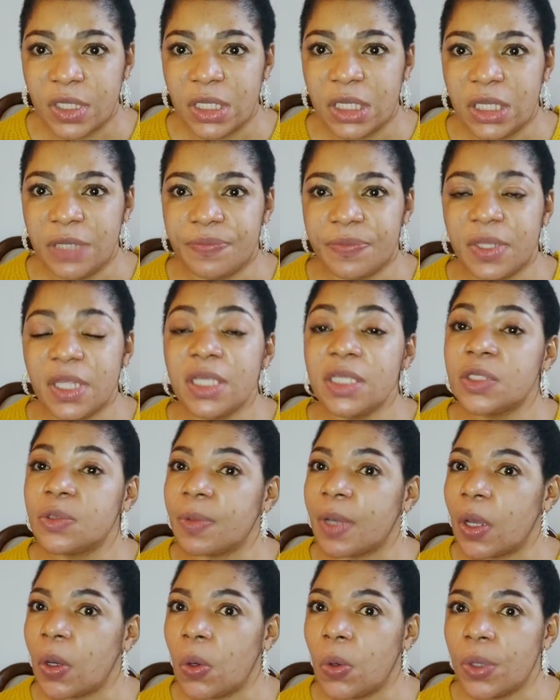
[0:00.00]
If things
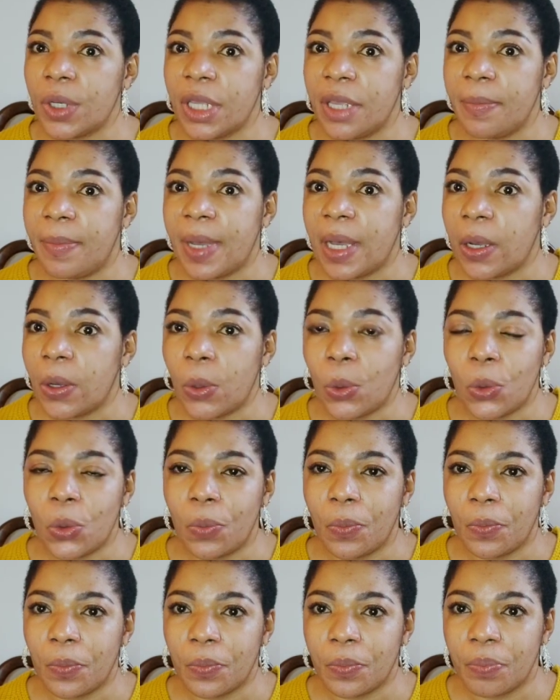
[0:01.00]
were okay back
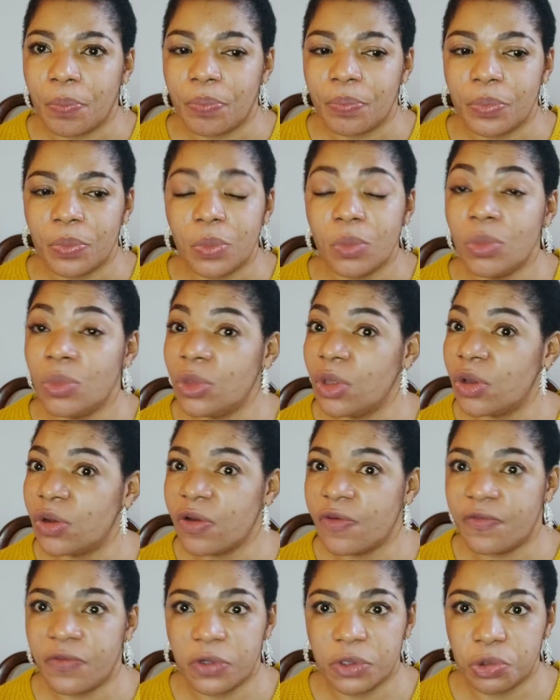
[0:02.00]
home, none
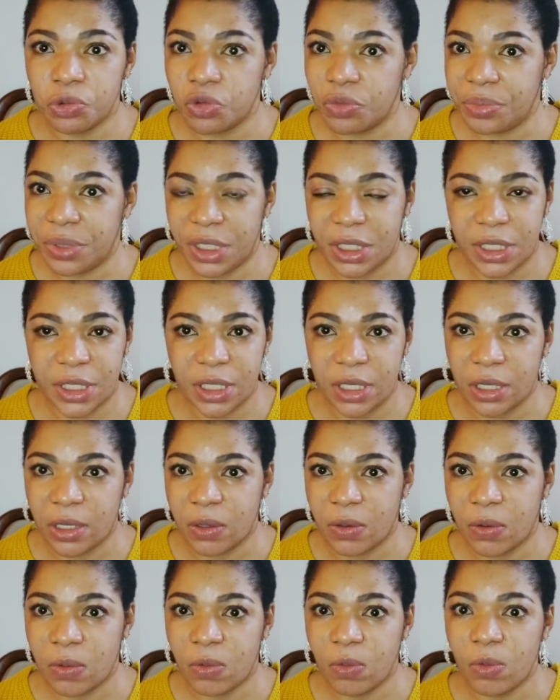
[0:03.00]
of us will be here.
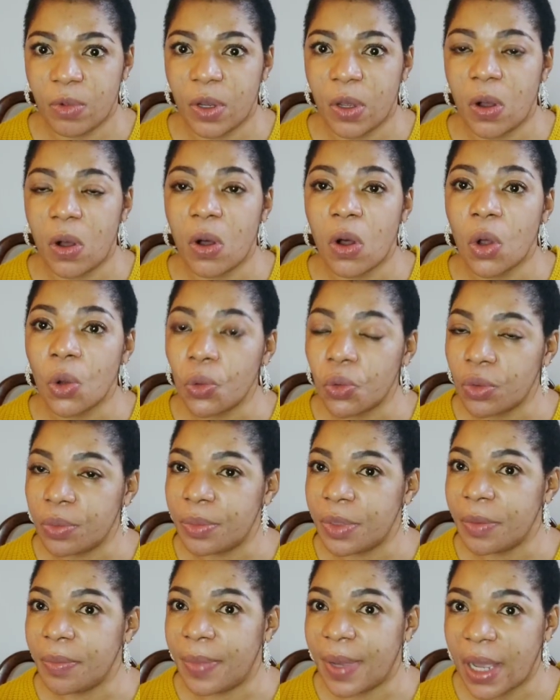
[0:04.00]
We all will
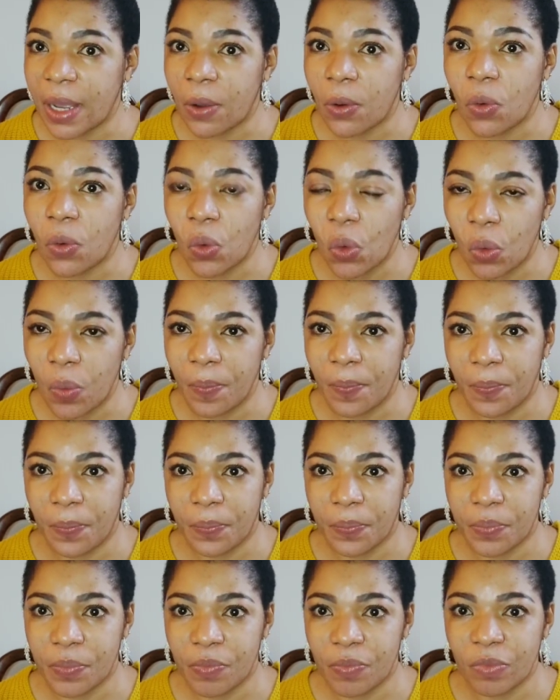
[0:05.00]
be back home.
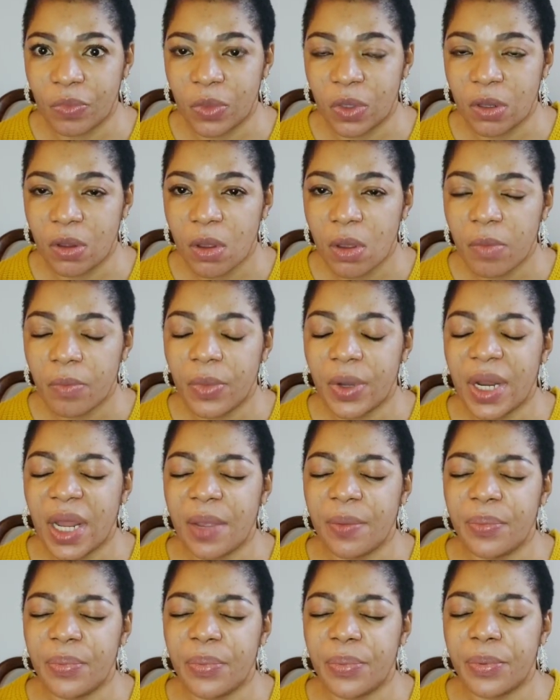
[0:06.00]
But
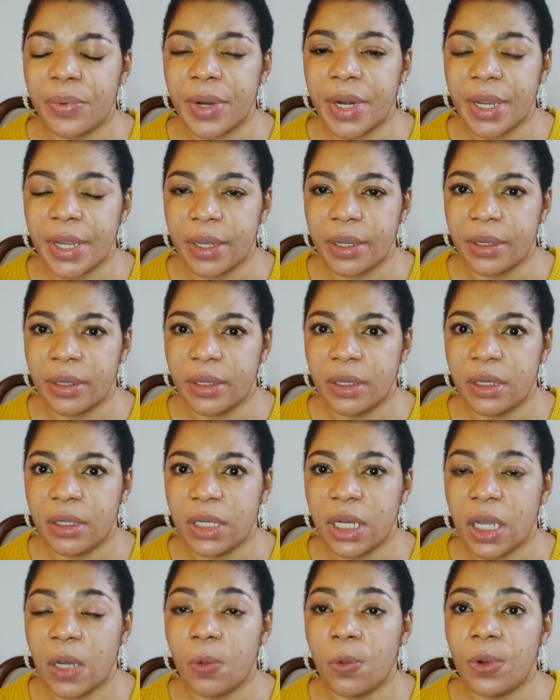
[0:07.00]
I pray
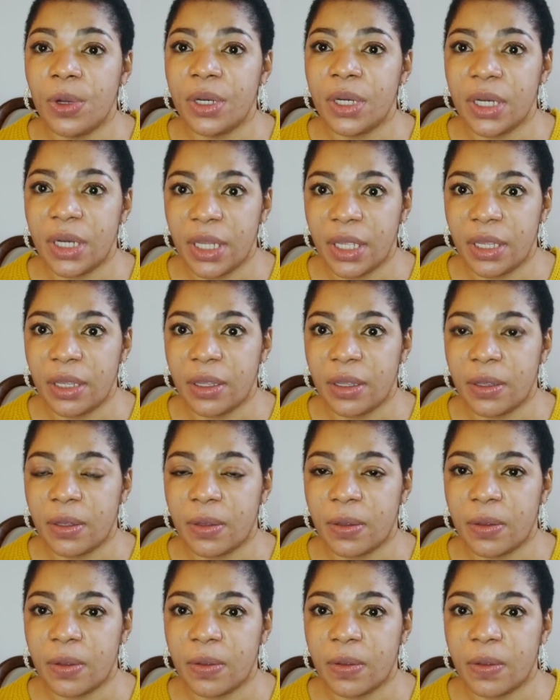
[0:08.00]
that one day
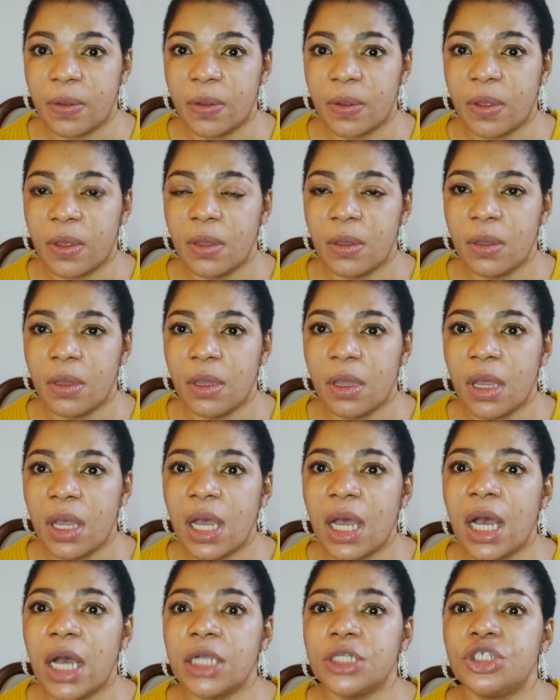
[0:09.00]

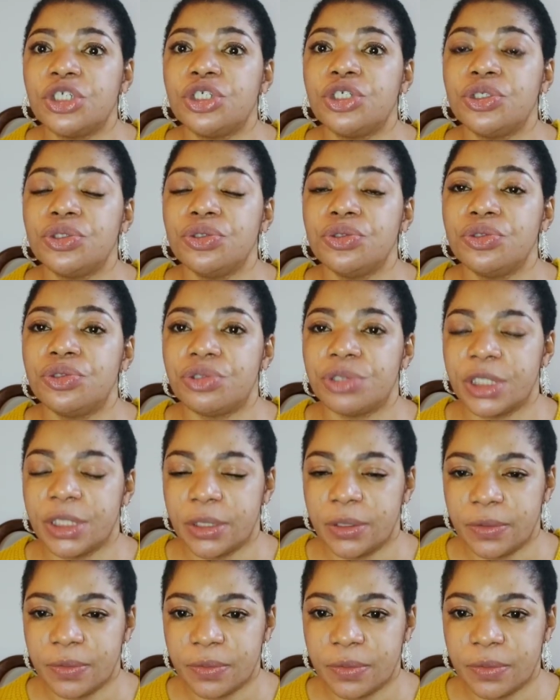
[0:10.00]
our children